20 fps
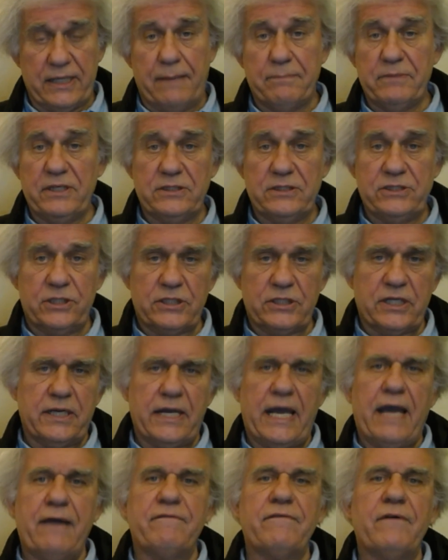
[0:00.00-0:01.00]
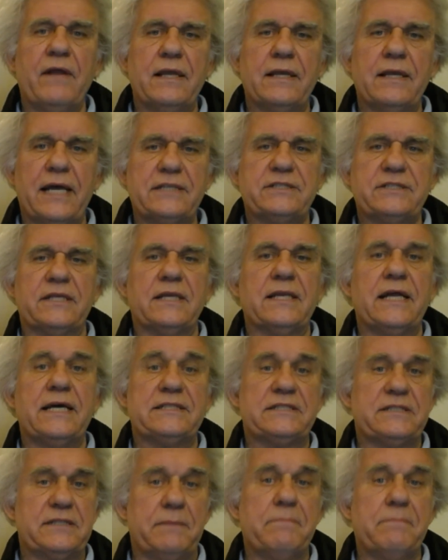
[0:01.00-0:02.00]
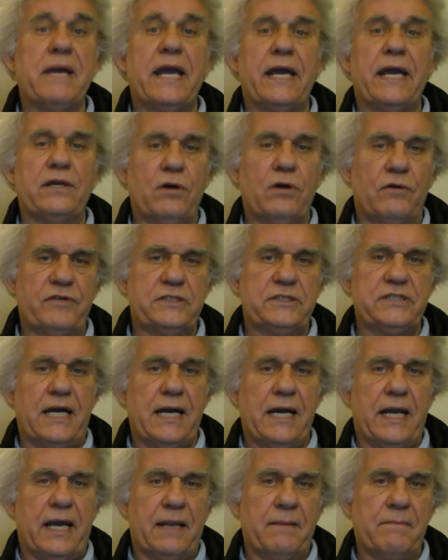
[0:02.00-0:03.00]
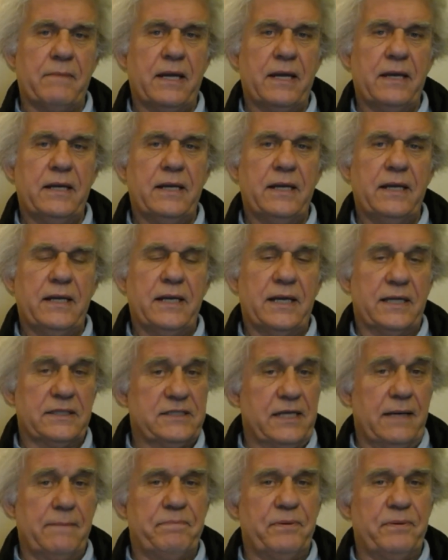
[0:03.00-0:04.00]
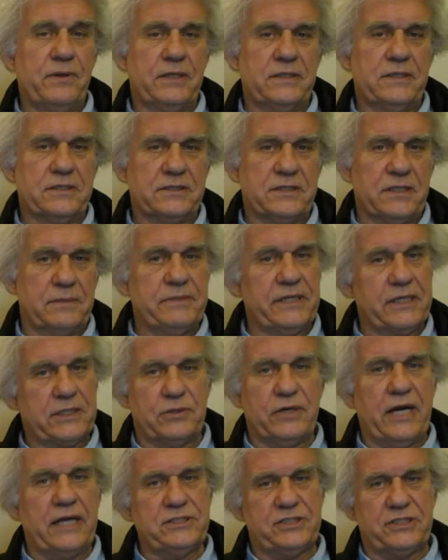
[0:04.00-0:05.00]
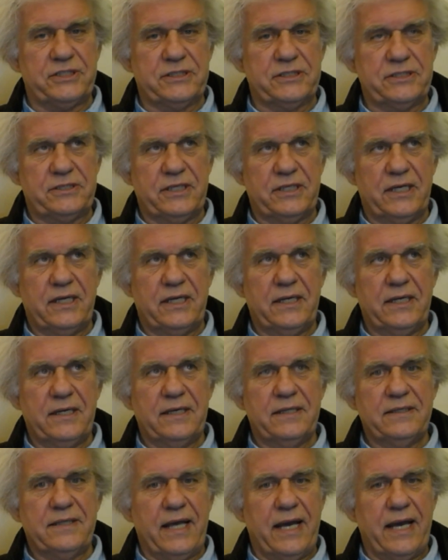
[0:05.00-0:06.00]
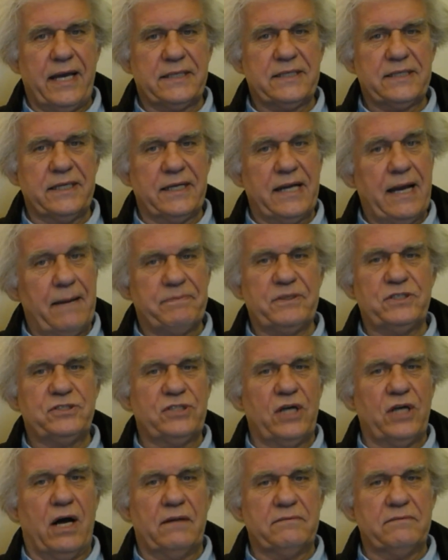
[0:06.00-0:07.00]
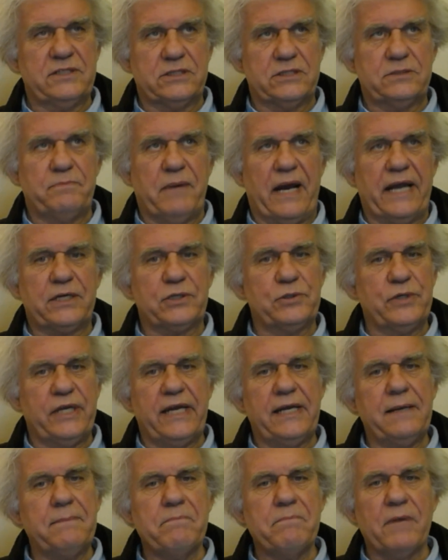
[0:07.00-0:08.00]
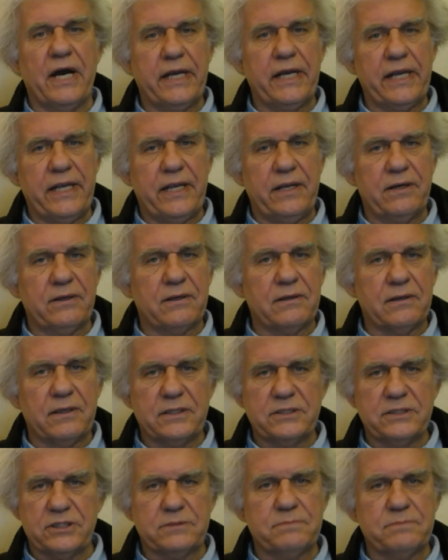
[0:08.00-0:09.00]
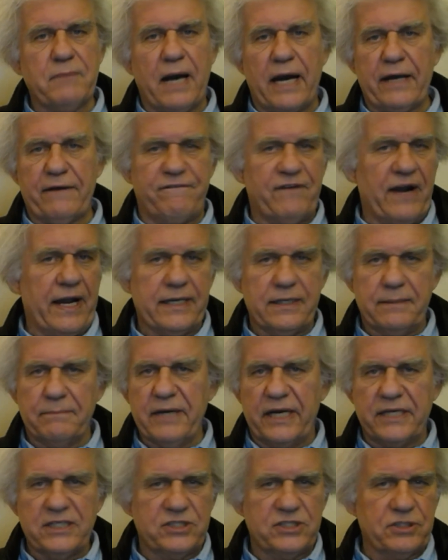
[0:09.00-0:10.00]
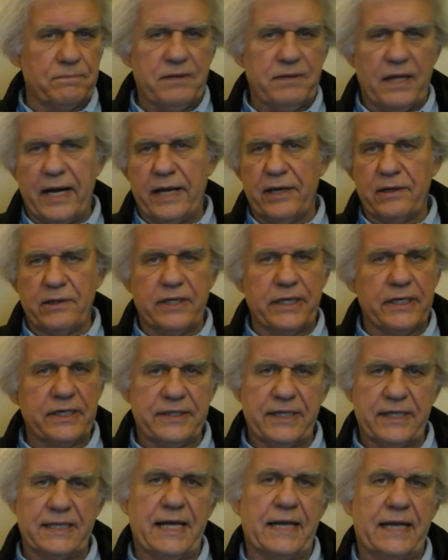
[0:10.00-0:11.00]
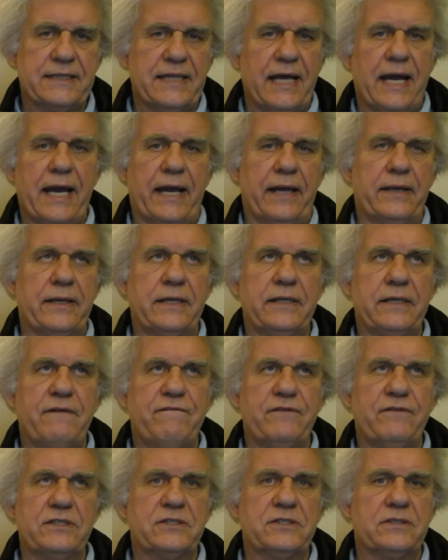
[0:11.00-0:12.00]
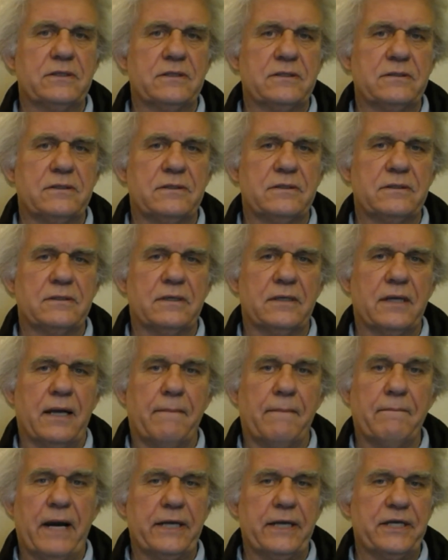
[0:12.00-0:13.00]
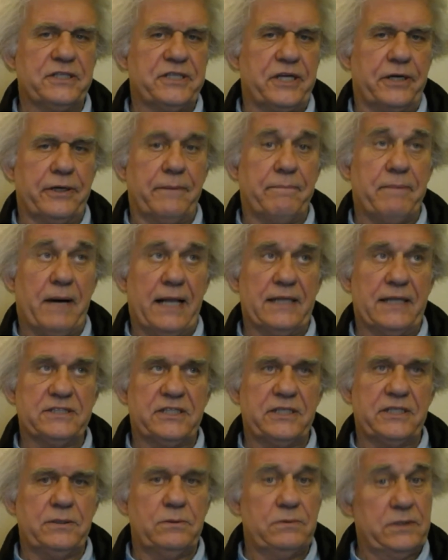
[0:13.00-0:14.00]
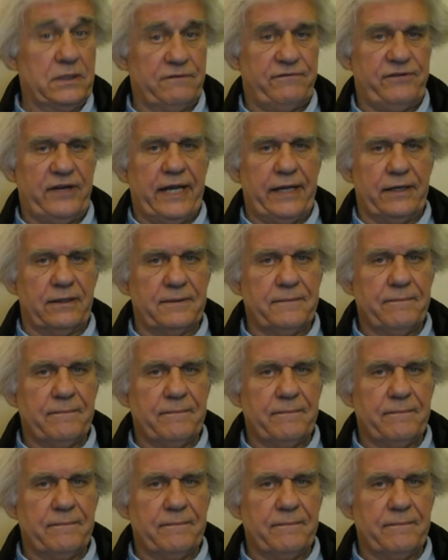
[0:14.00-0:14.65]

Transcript: That means you're going to have less and less demand over time. At some point, there's going to be a crisis, that cannot be solved just by creating money or just modifying the money supply or anything like that. Any fiscal or uh, monetary policy will fail.